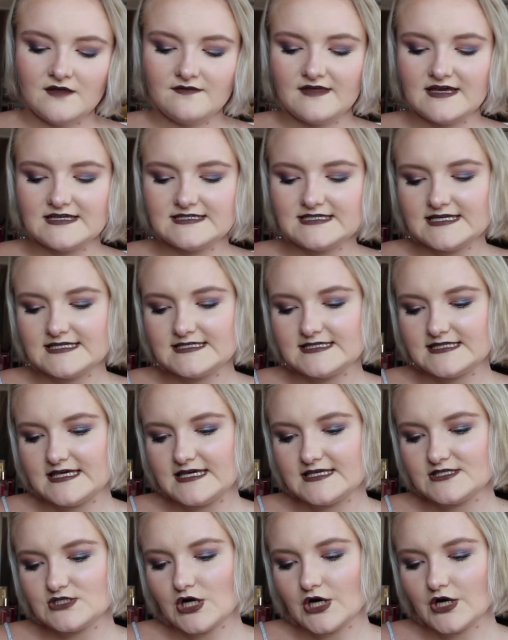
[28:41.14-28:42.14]
This is
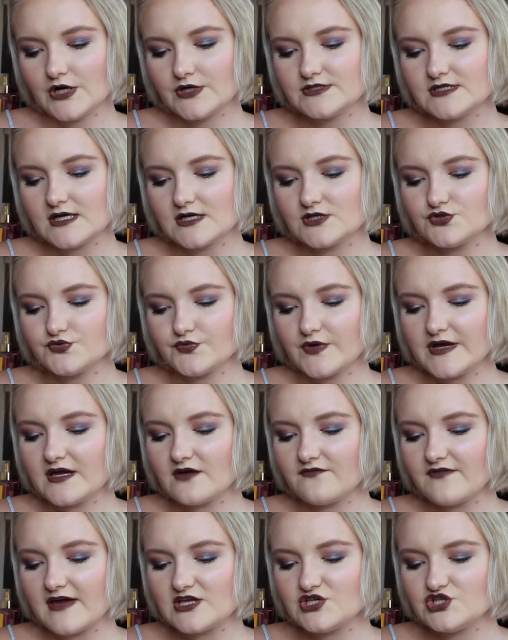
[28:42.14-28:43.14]
the Tarte Drink
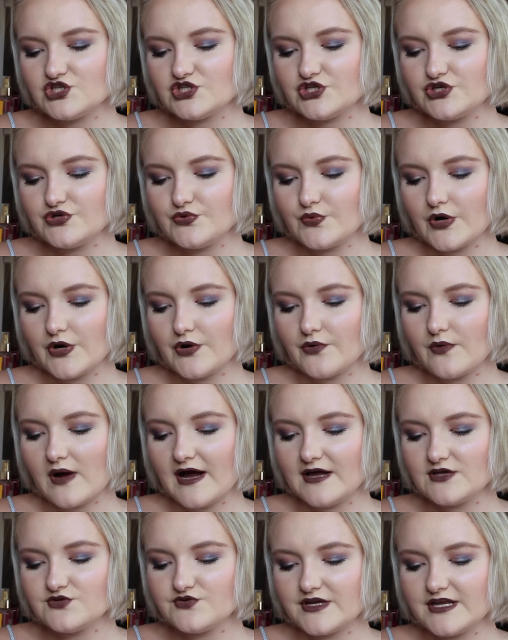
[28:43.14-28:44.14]
of H2O
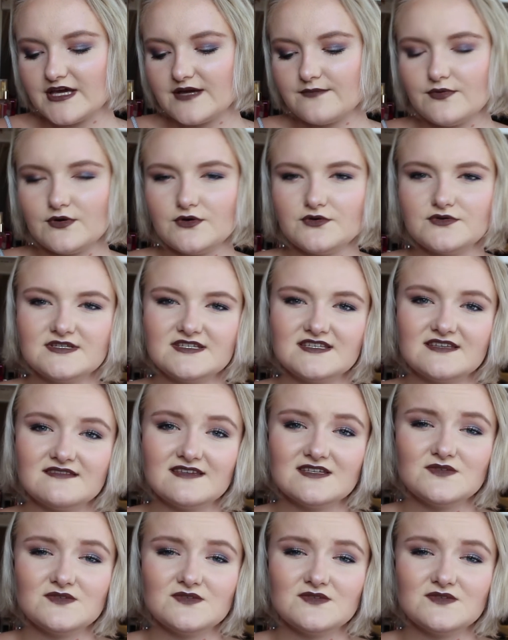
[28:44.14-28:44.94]
Hydrating Boost.